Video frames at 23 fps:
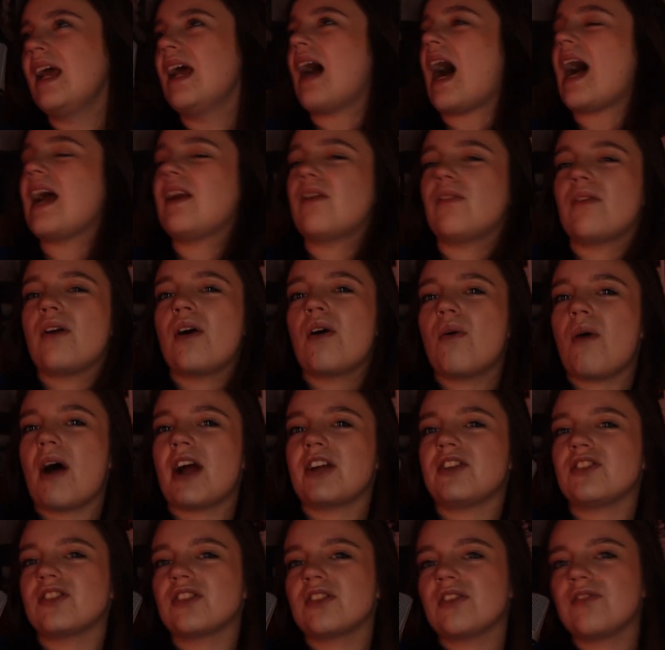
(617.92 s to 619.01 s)
I don't know. I
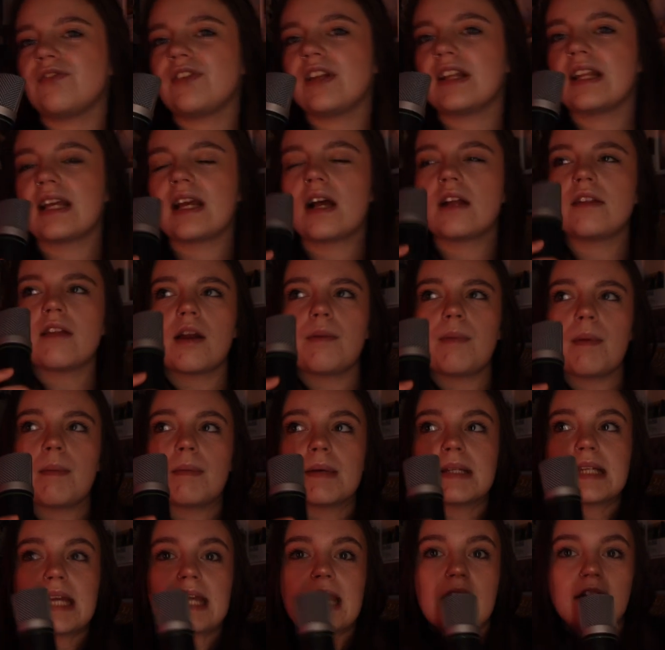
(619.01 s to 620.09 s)
just don't feel like, a lot of people
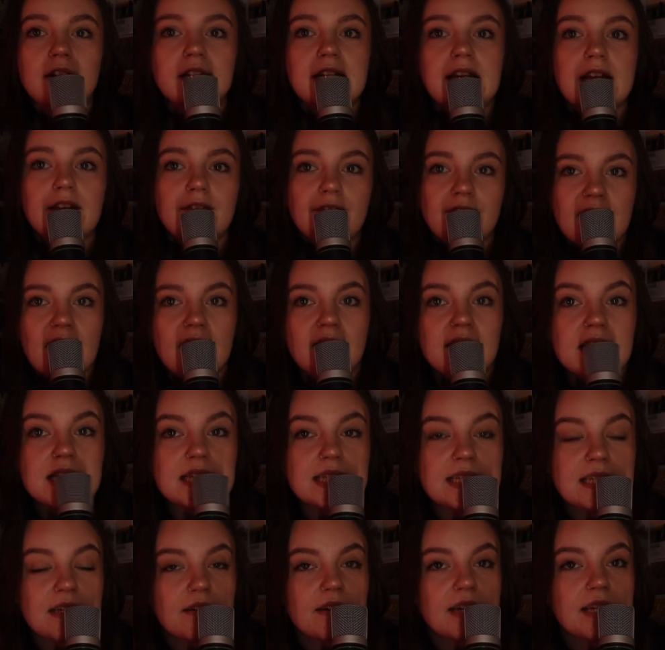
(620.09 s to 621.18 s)
take annotating very
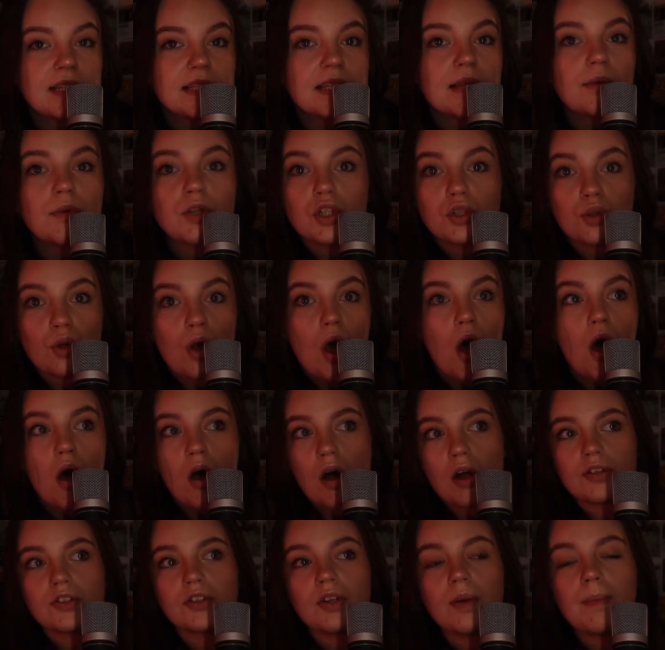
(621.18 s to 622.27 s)
seriously, which is
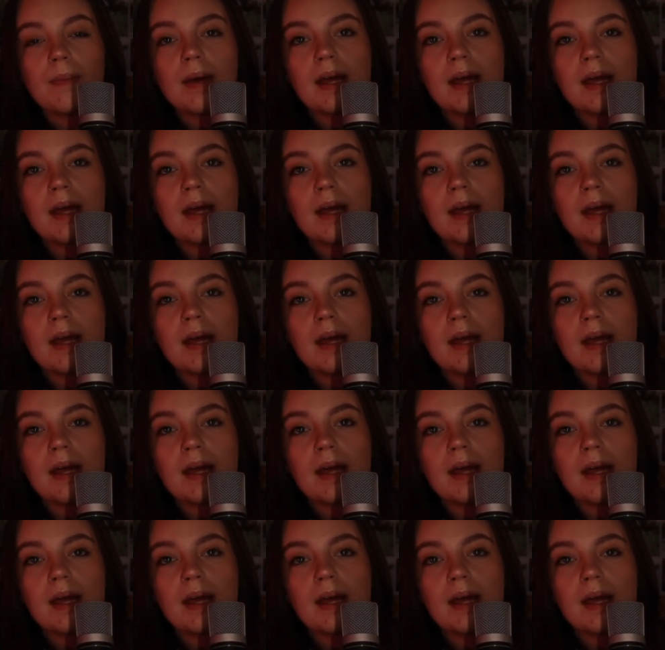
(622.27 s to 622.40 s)
awesome.